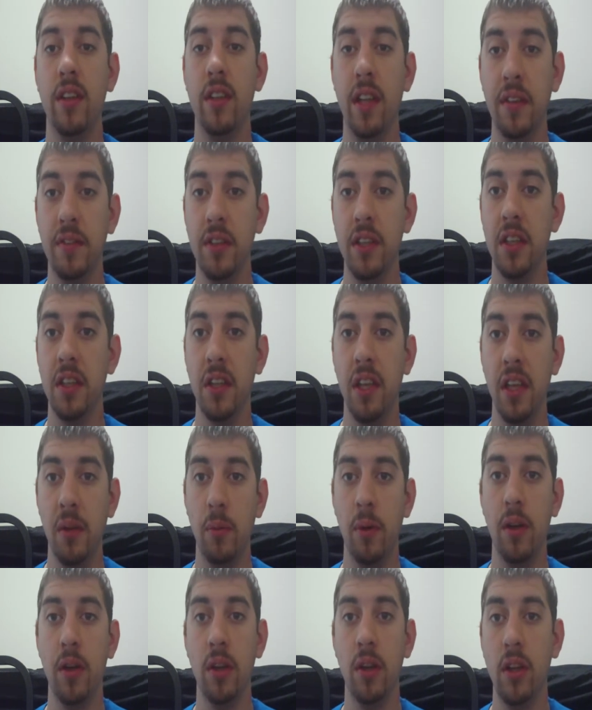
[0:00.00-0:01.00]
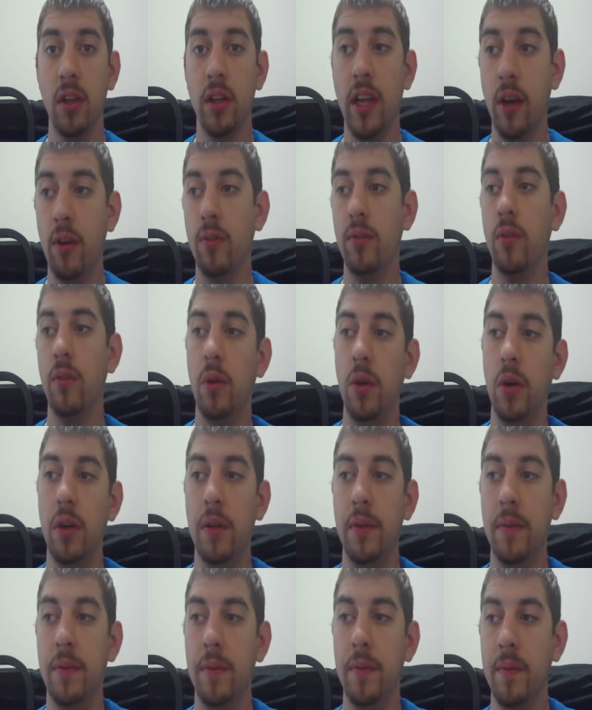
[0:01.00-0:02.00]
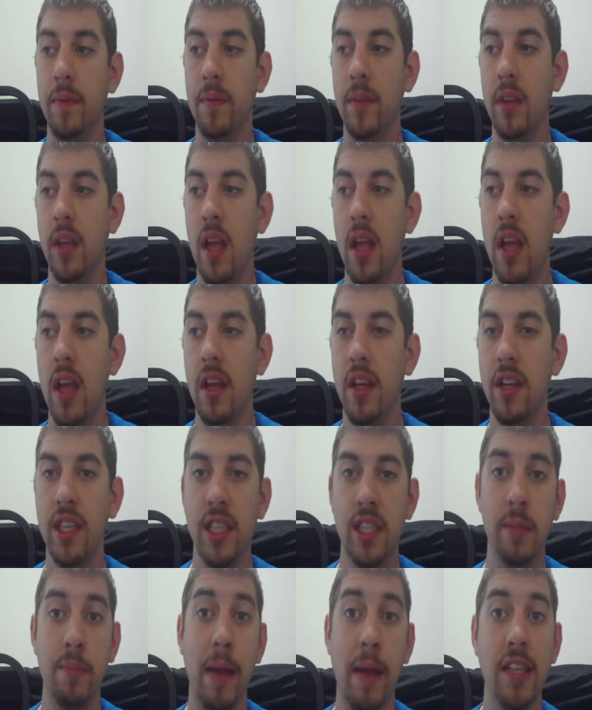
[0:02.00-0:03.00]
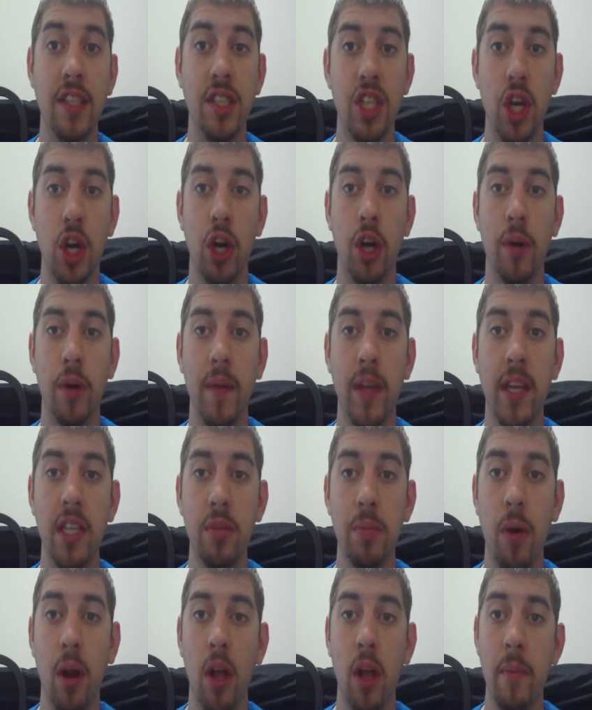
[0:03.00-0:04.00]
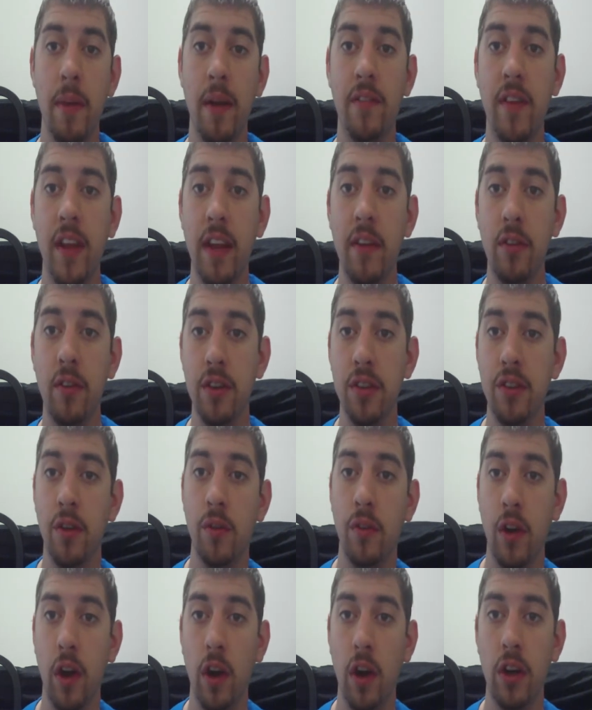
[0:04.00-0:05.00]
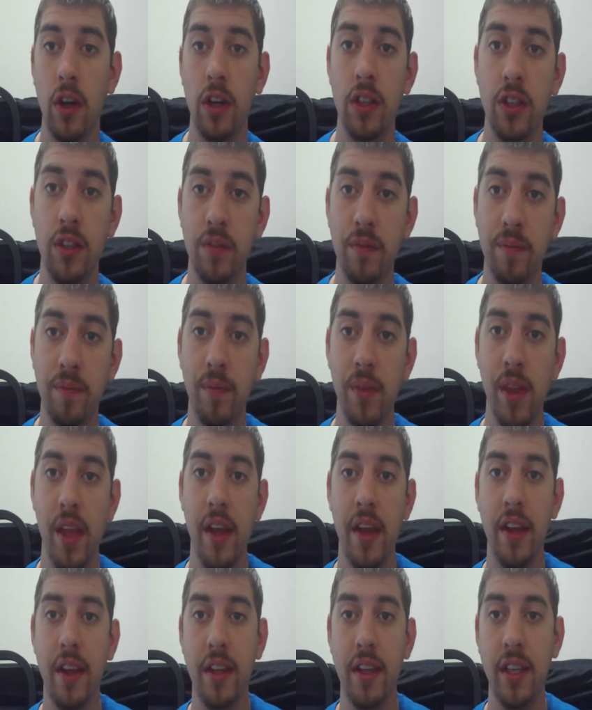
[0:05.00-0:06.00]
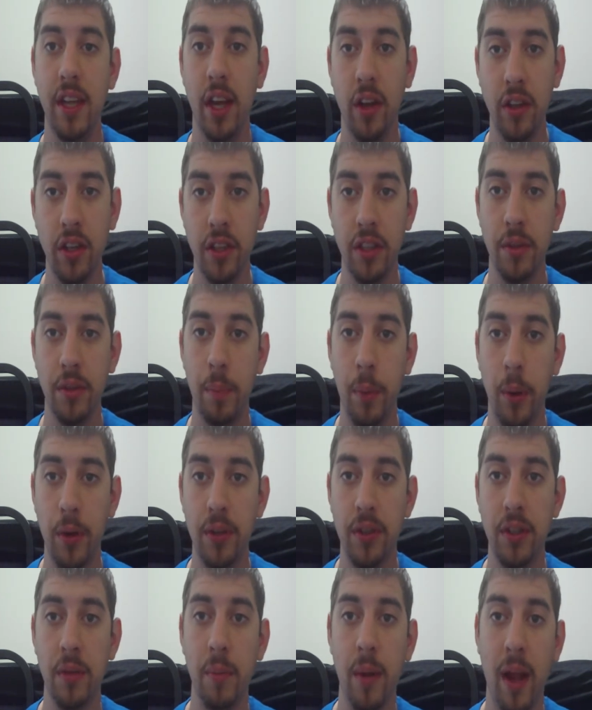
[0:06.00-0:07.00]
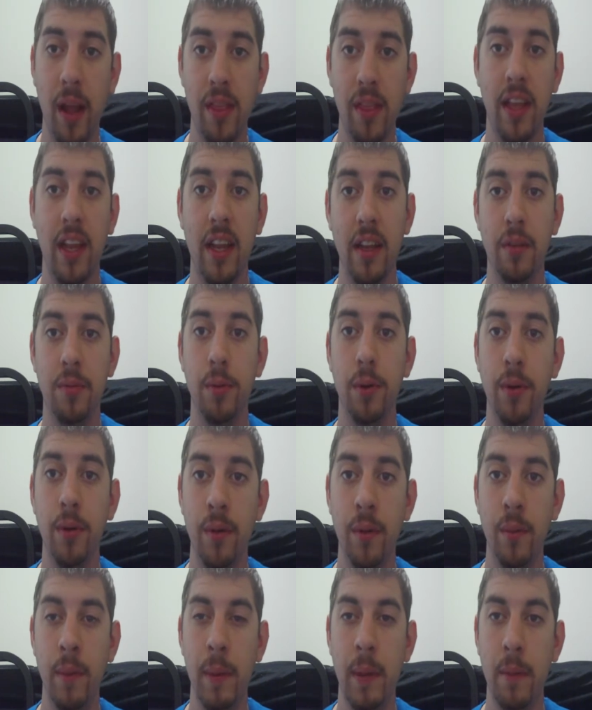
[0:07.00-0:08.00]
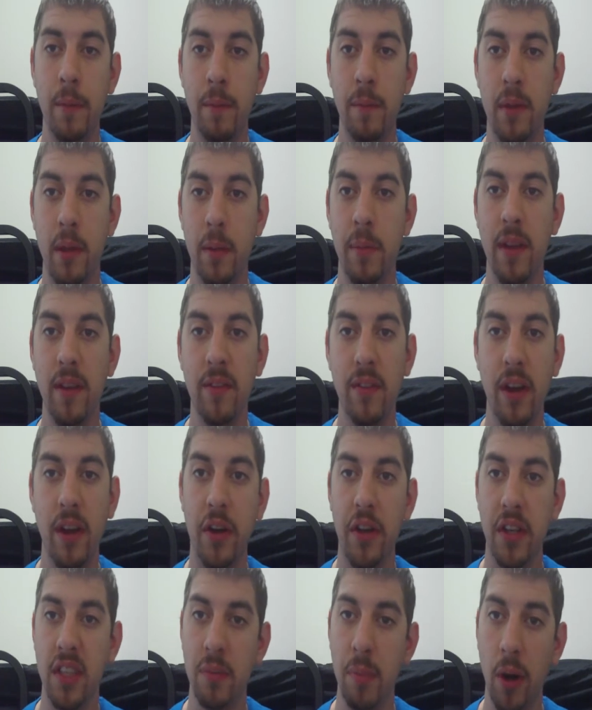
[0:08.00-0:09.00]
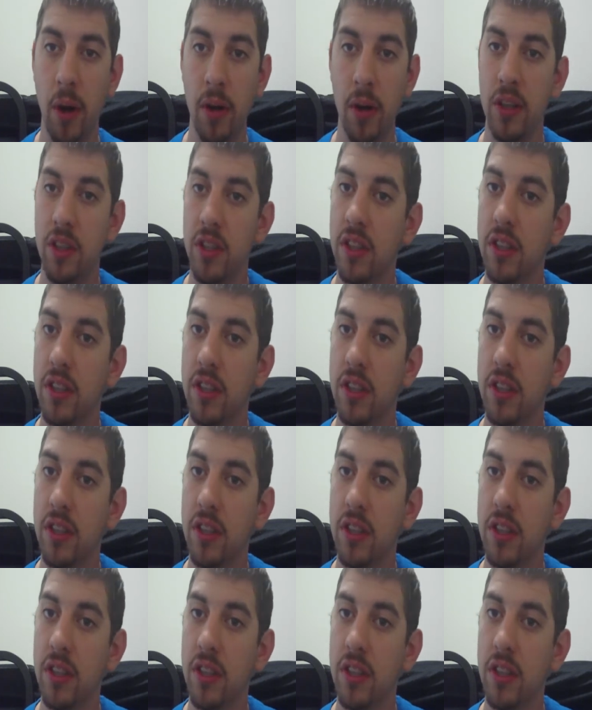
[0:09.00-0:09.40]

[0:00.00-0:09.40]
Definitely the one to look out for. Spencer, he's probably my favorite so far. Youngest person, but I think he's proven to be very smart.